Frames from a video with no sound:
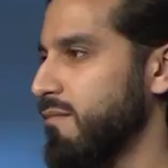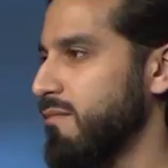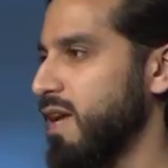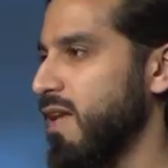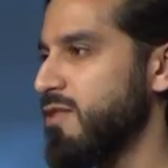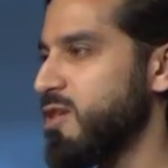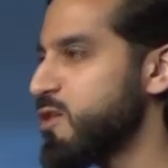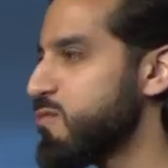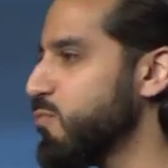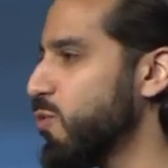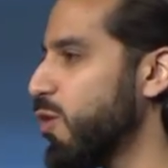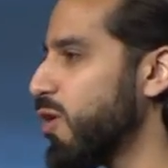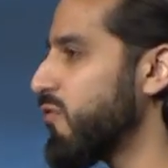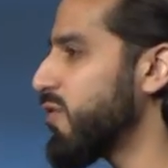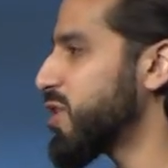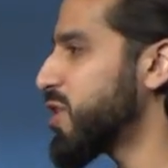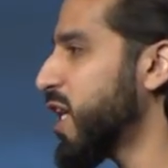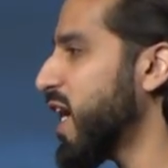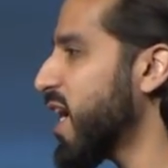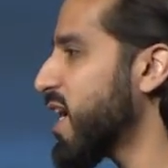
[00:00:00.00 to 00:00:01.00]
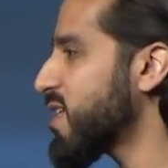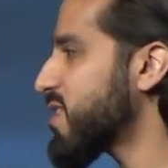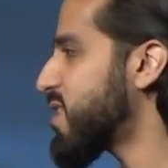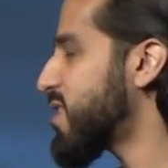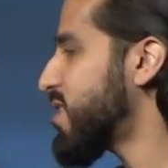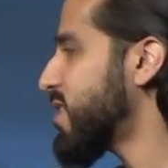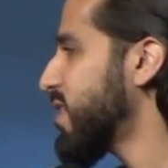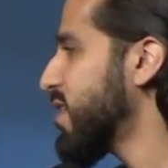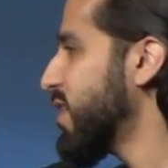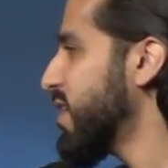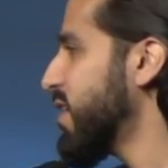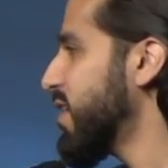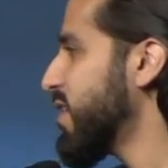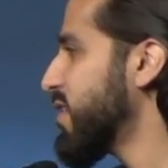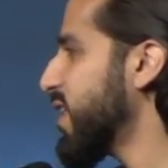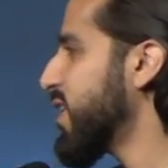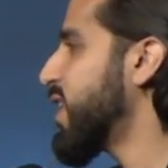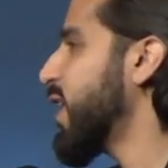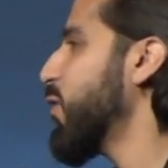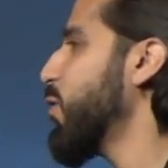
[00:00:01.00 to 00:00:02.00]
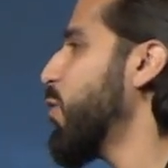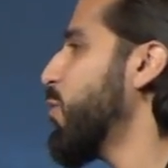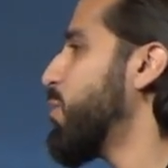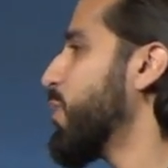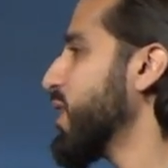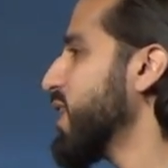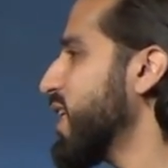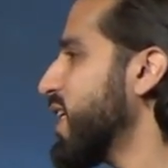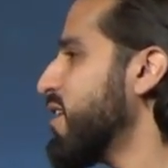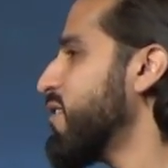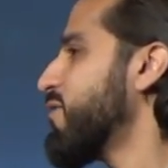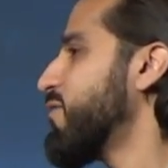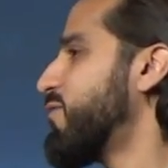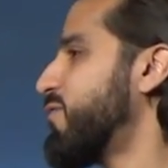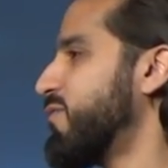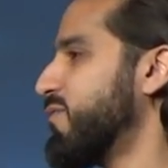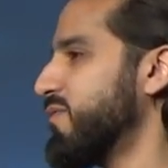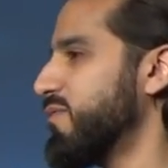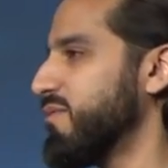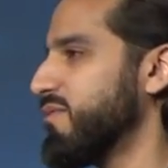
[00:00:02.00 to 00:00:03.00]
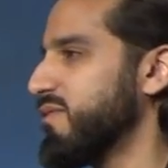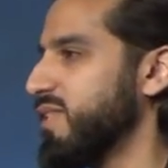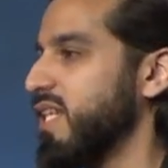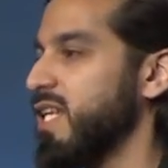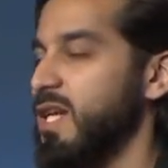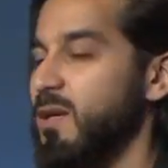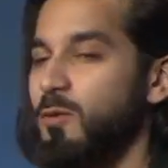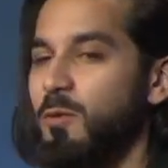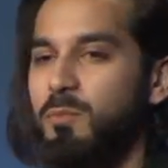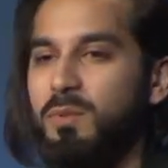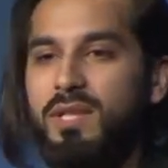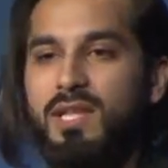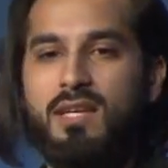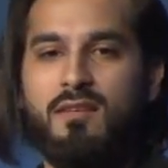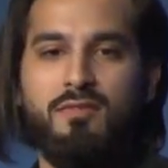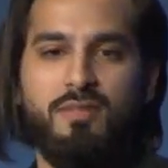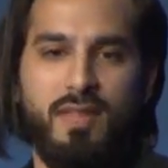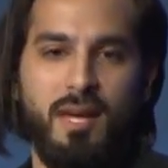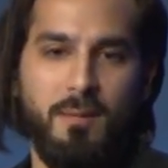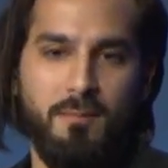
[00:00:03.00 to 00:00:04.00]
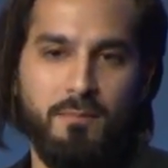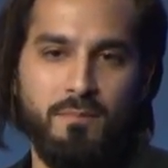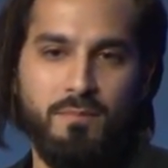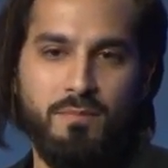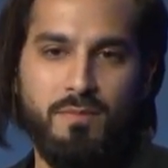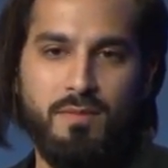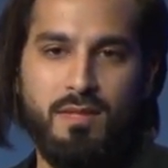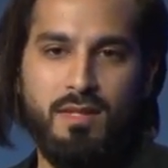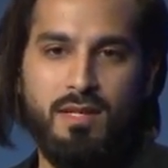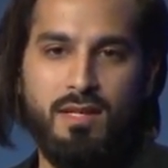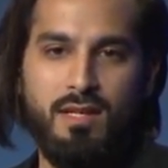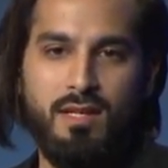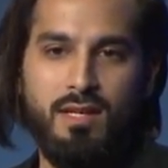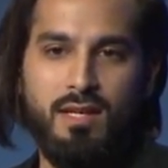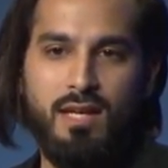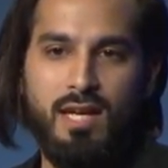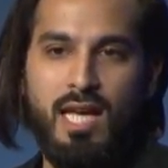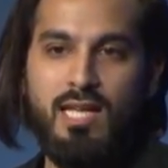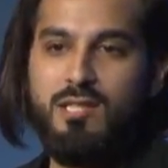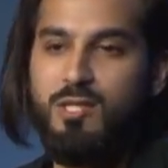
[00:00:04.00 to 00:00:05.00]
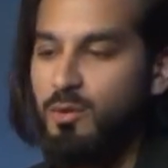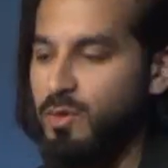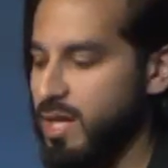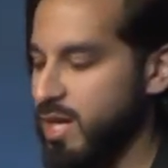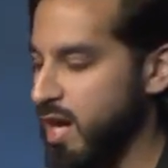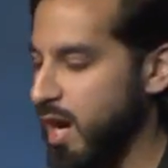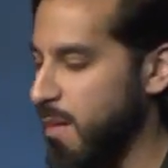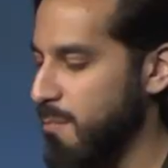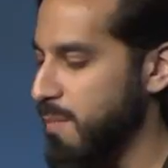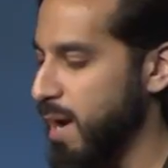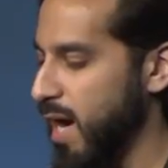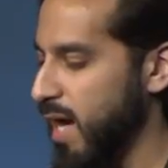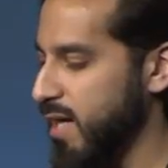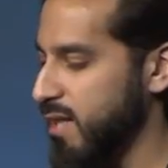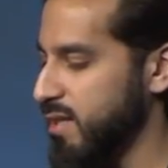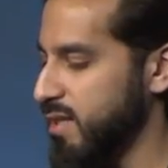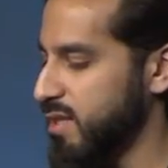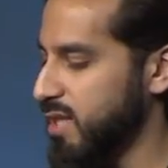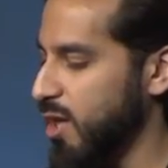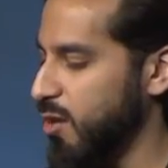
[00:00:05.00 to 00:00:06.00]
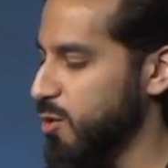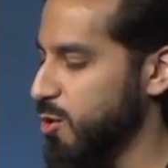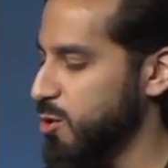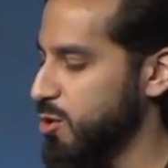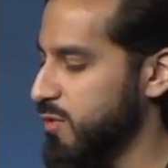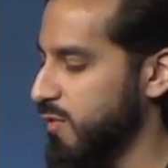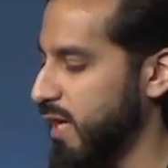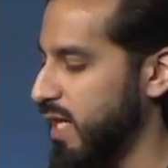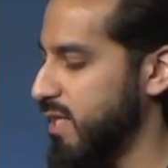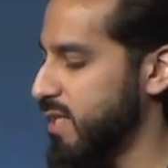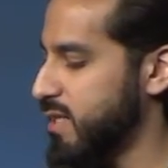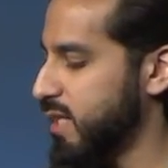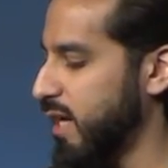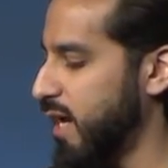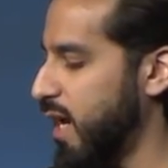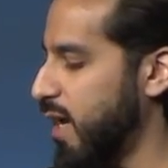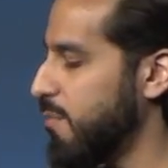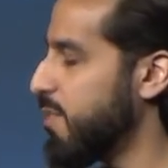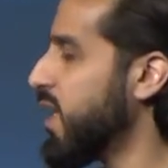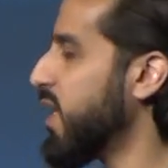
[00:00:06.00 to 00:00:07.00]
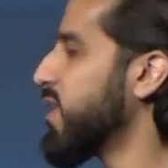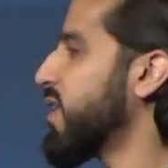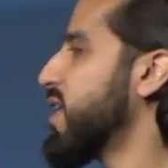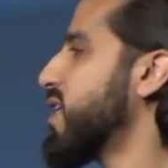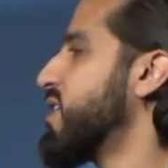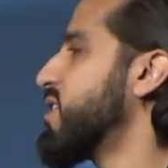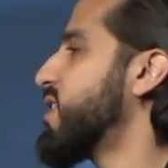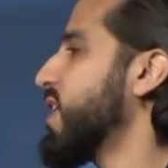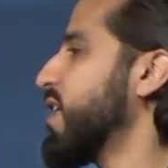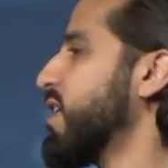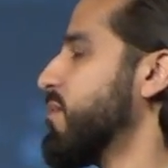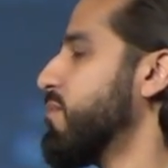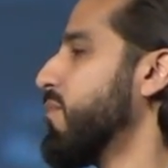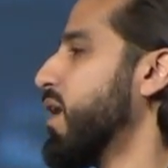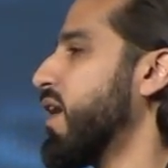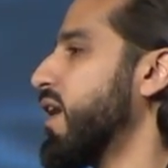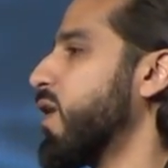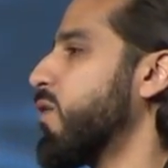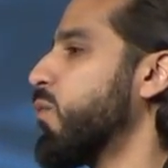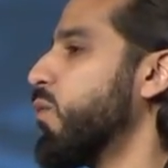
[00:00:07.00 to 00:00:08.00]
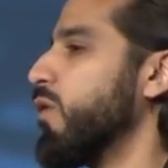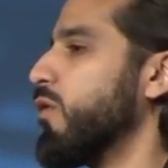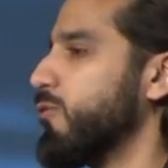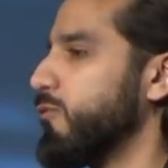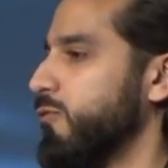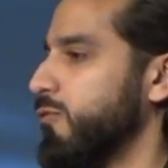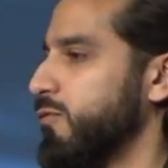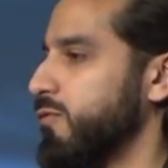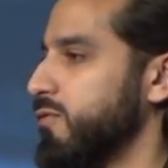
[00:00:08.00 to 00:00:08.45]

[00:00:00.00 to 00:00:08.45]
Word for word: And there's more of a chance that they will believe, that he will believe them. And so they come back and they tell Yusuf alayhi salam that he's eaten by a wolf.